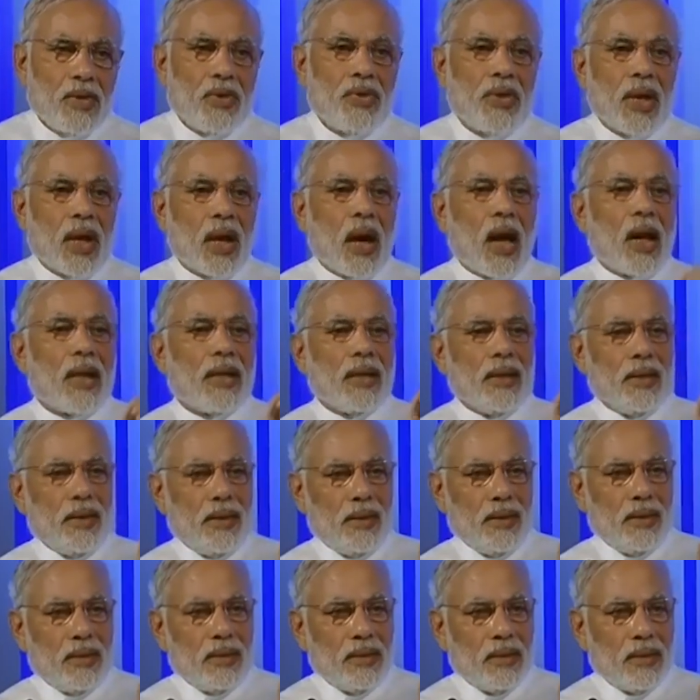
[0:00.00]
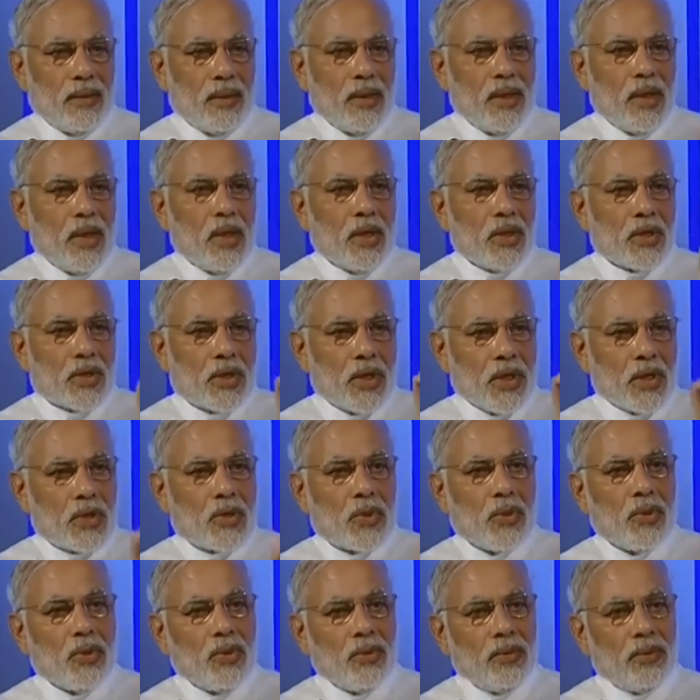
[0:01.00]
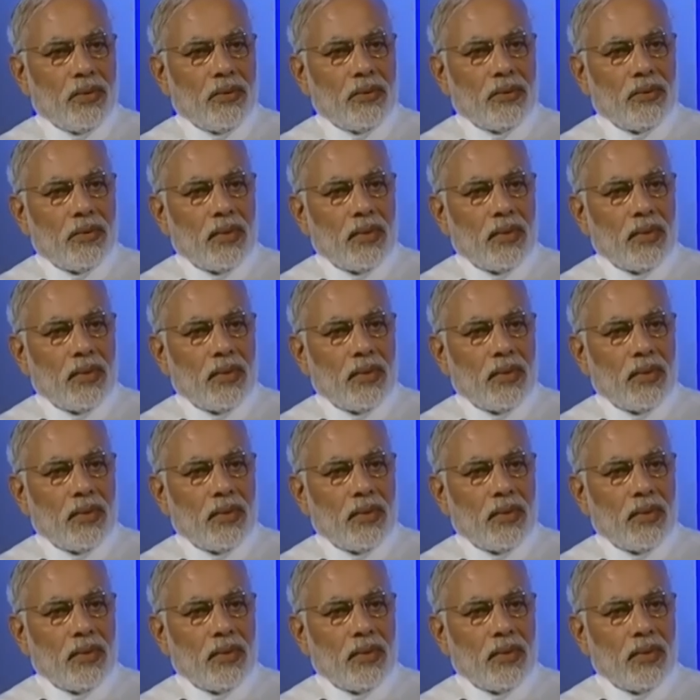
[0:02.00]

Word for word: Janani Shishu